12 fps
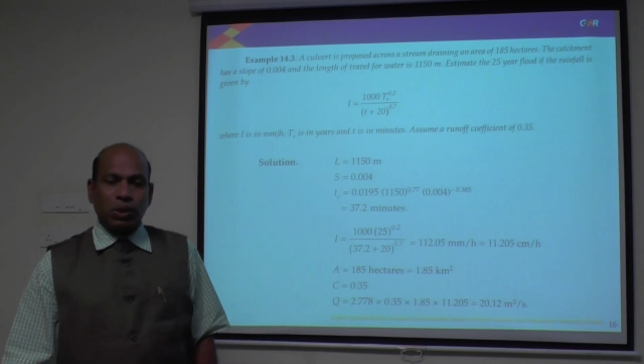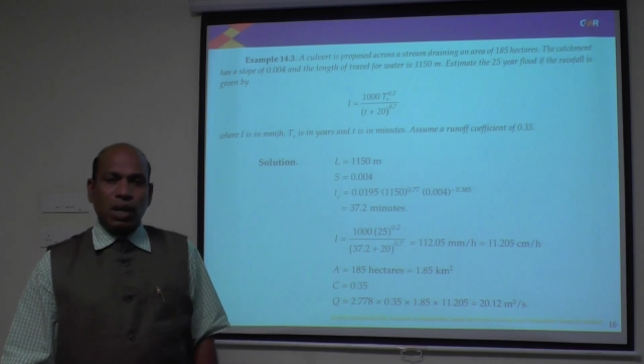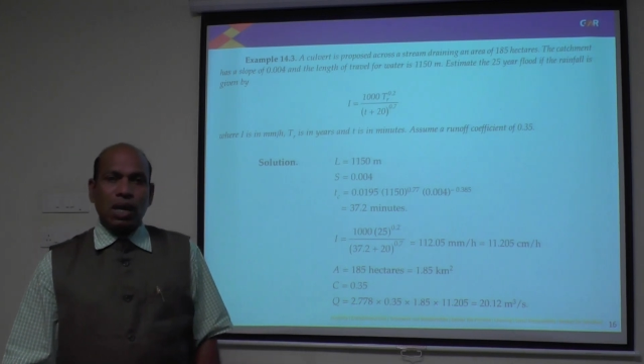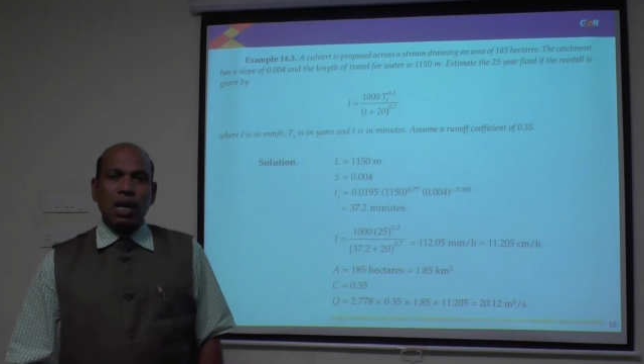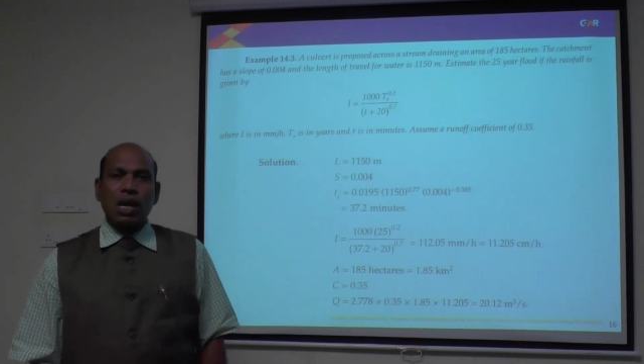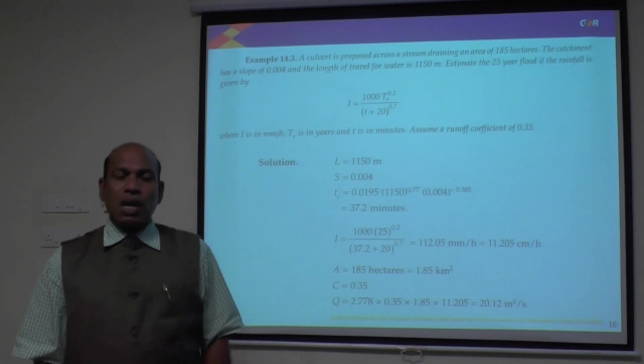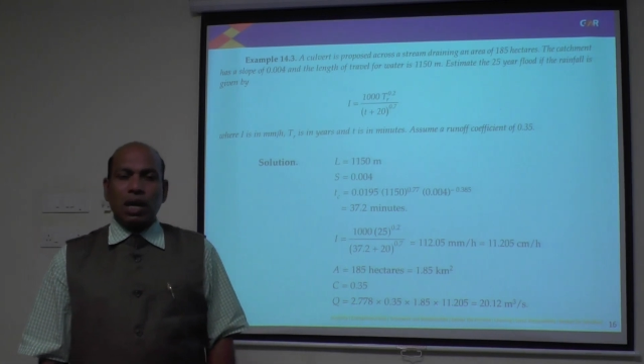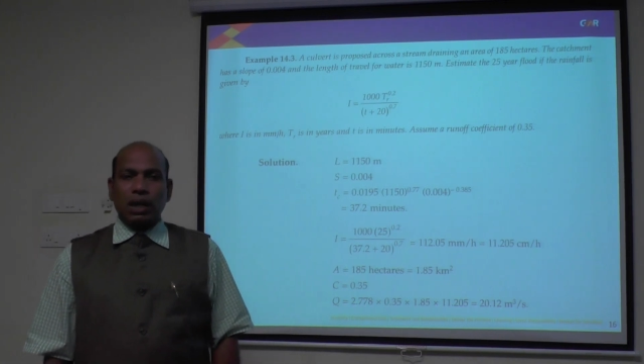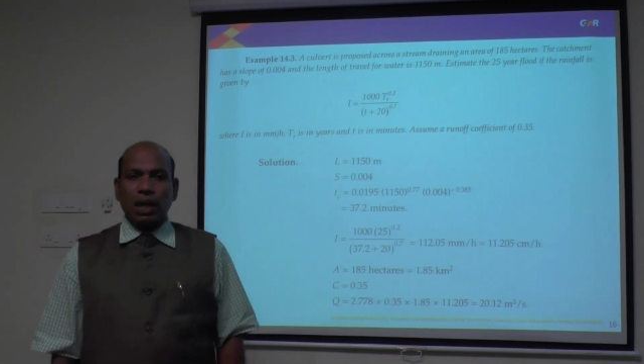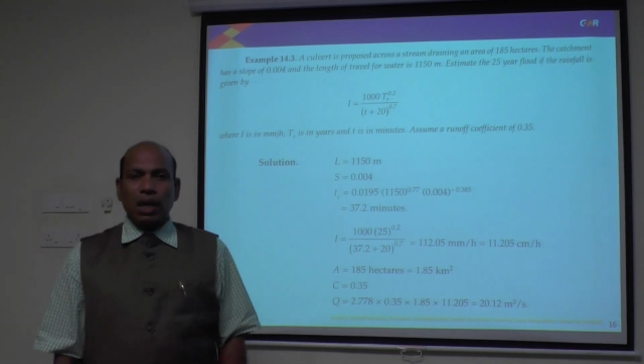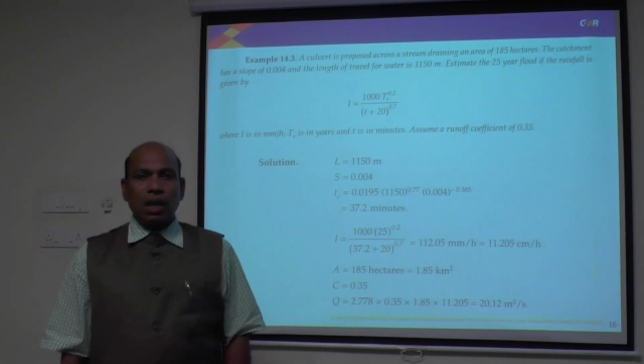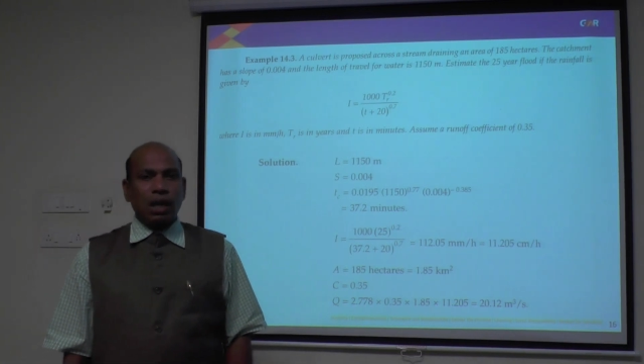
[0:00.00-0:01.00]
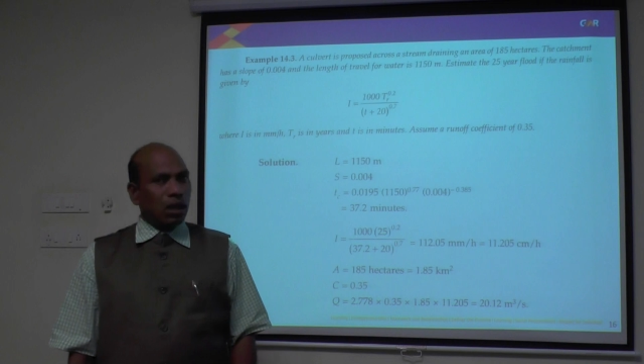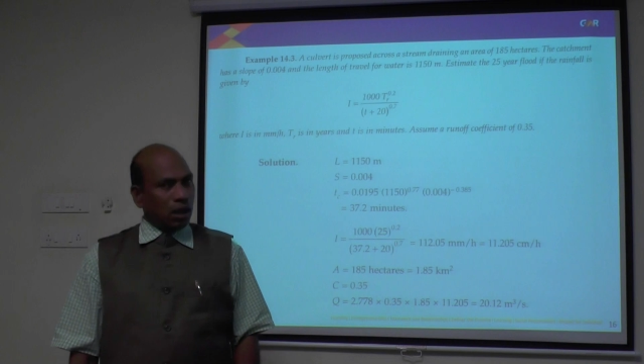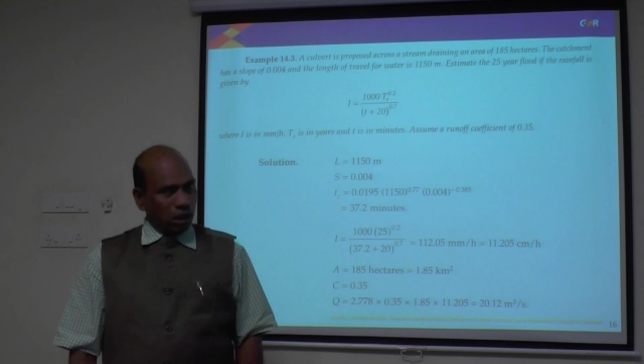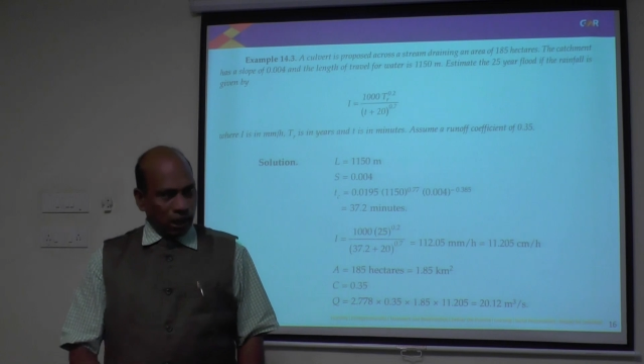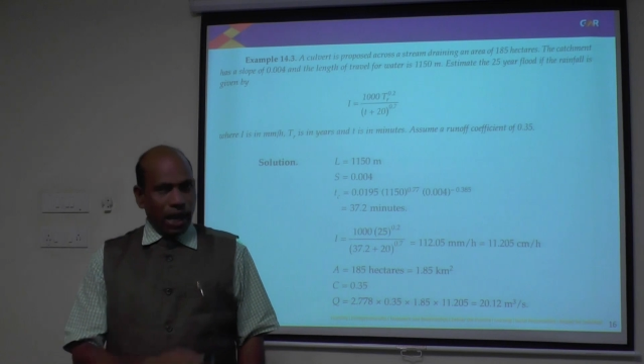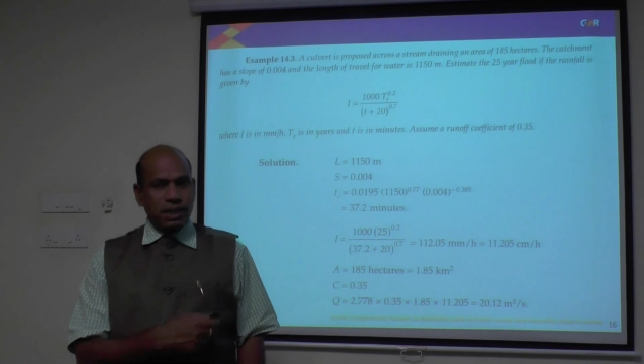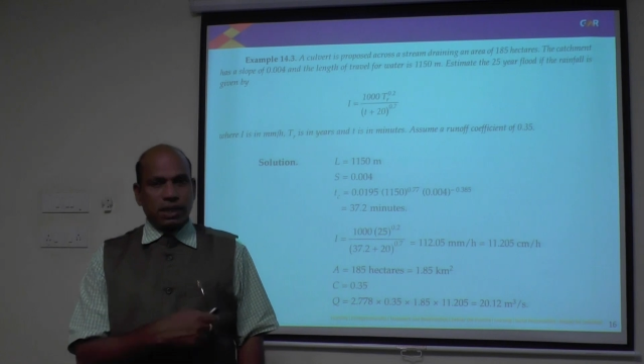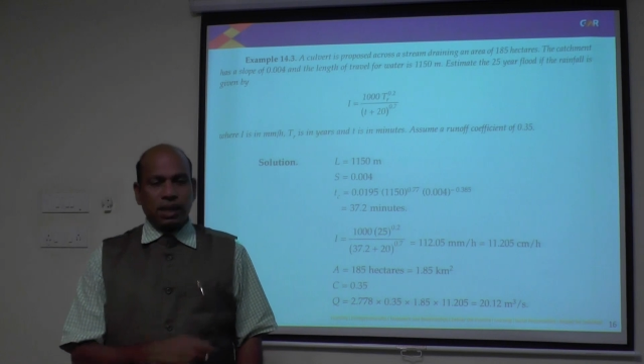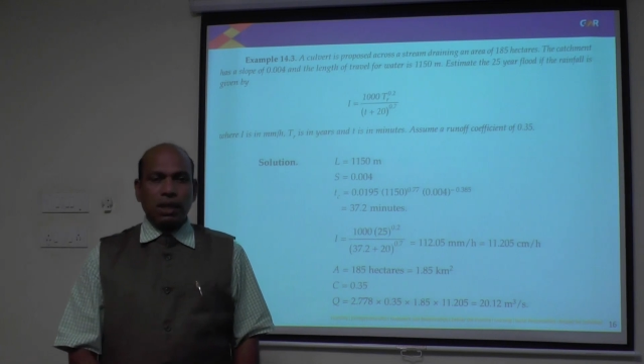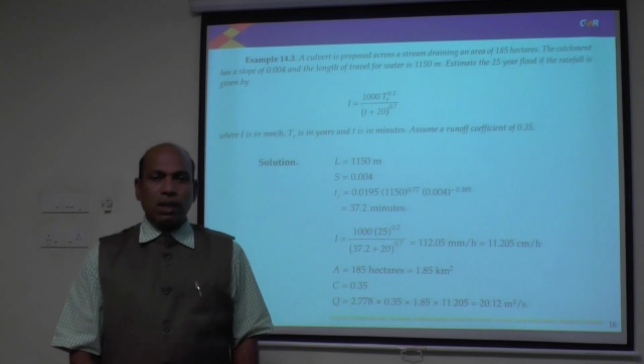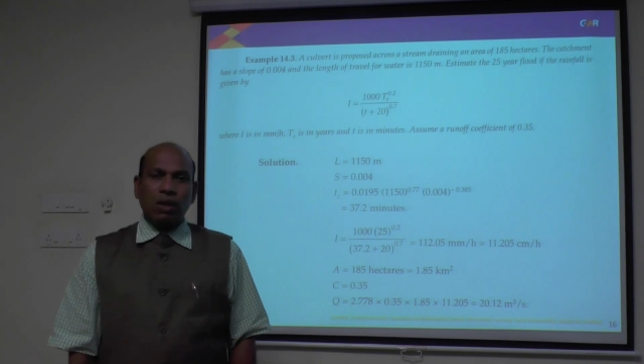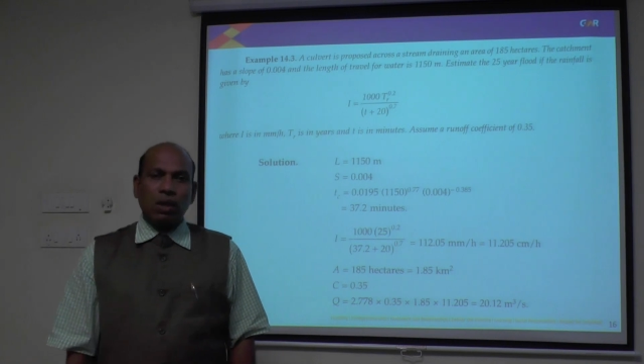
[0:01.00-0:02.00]
the
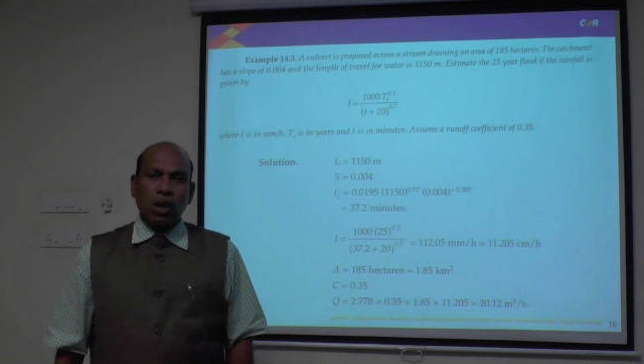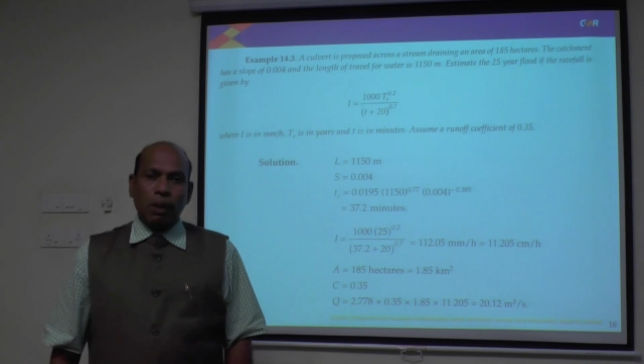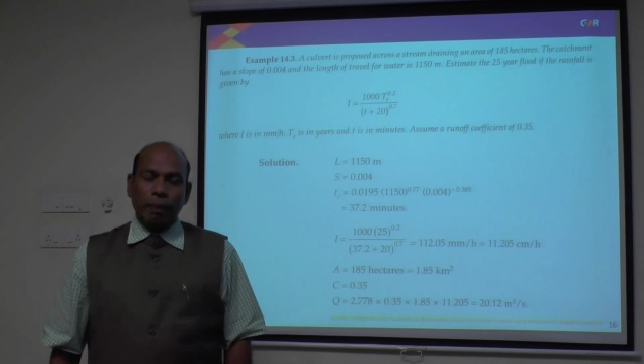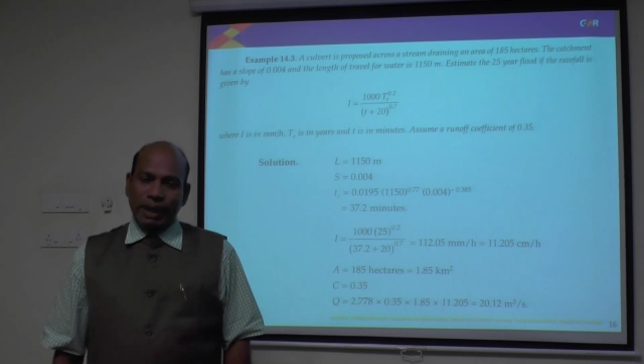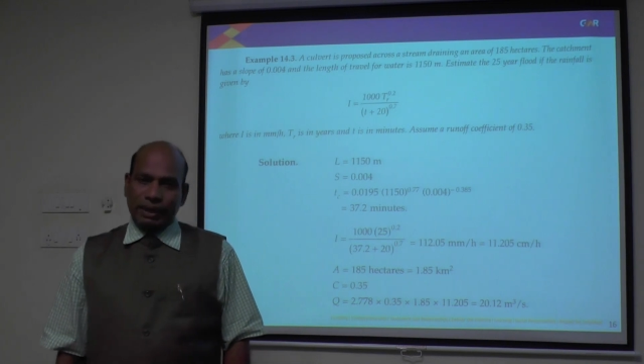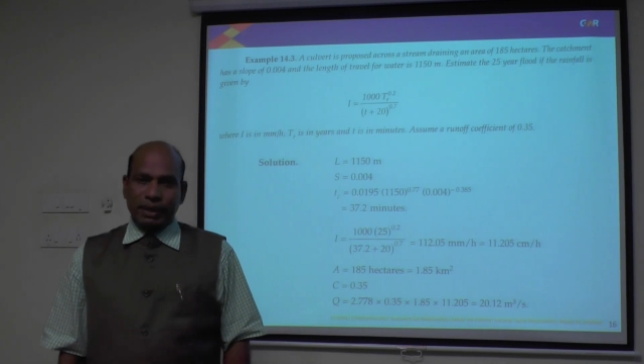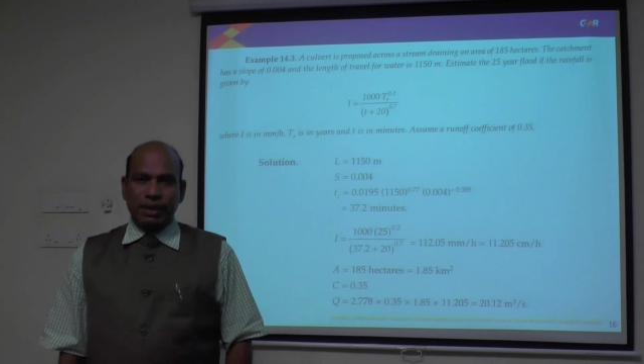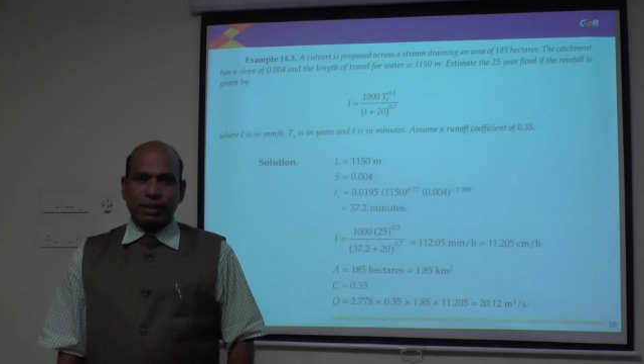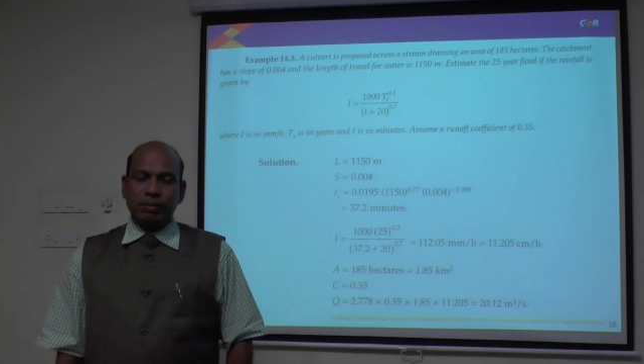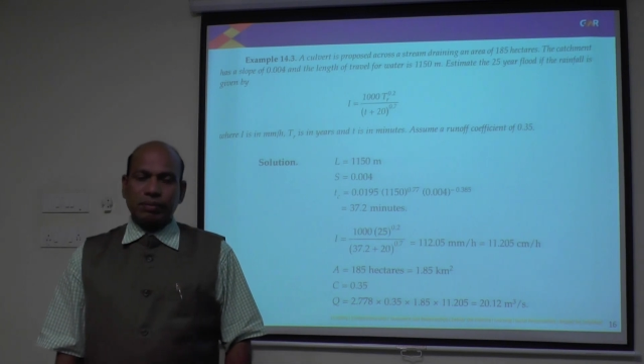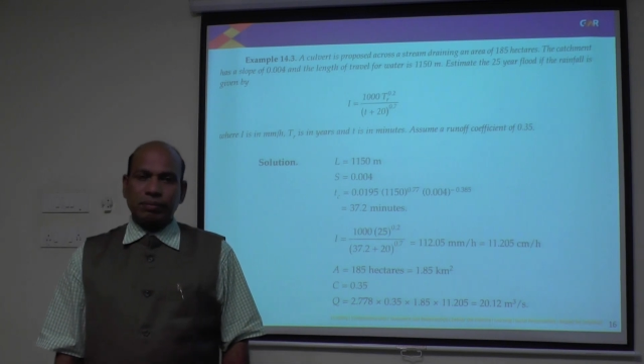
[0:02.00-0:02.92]
rational method.